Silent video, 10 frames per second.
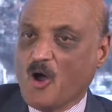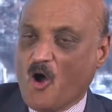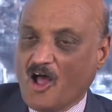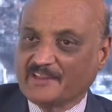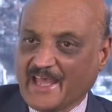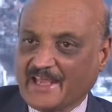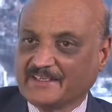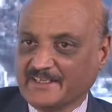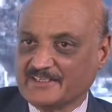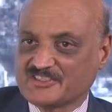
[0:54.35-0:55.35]
All
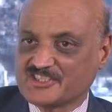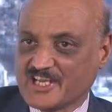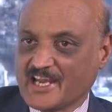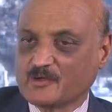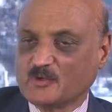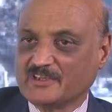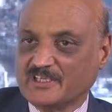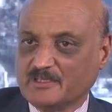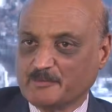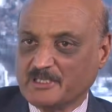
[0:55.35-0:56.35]
that is shared with
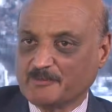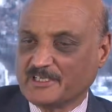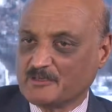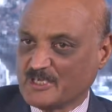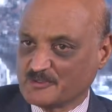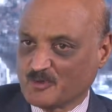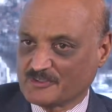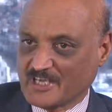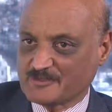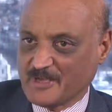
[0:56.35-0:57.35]
the people in a much more
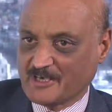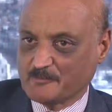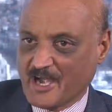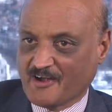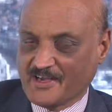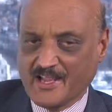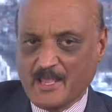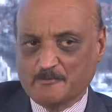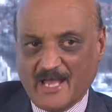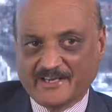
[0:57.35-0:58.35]
transparent man-
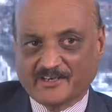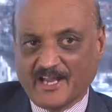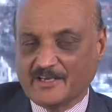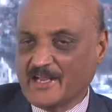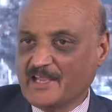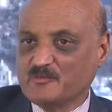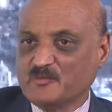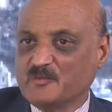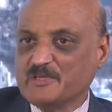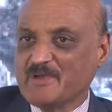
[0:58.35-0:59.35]
manner. And,
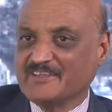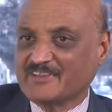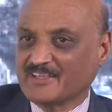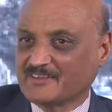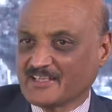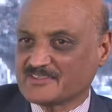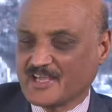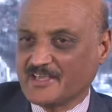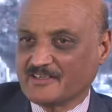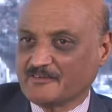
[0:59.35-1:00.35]
and we may think that's
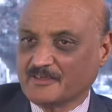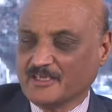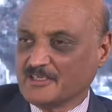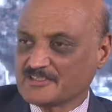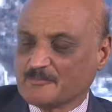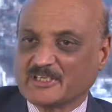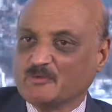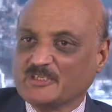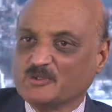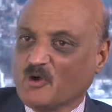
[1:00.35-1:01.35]
kind of something
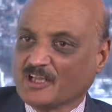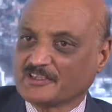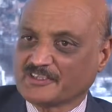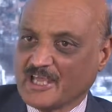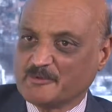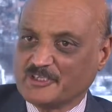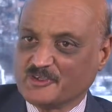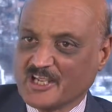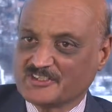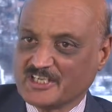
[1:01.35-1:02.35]
we do all the time in the
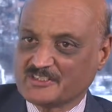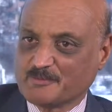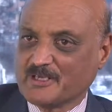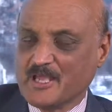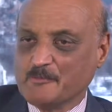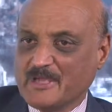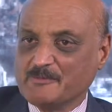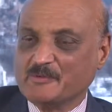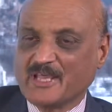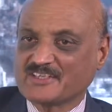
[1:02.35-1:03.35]
United States, but
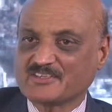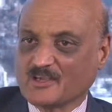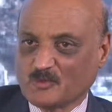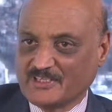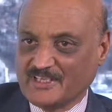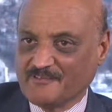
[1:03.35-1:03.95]
maybe that's not where the